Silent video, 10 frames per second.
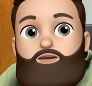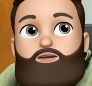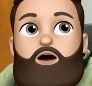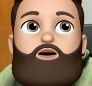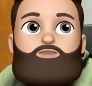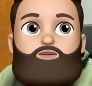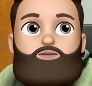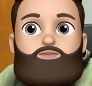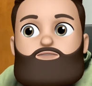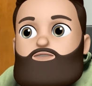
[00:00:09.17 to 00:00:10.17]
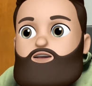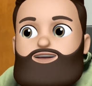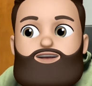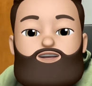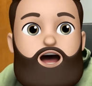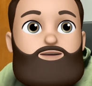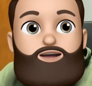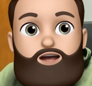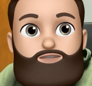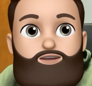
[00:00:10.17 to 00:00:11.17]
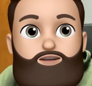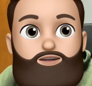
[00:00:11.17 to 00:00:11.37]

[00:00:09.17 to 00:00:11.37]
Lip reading: Oh, you got that job at Harvard?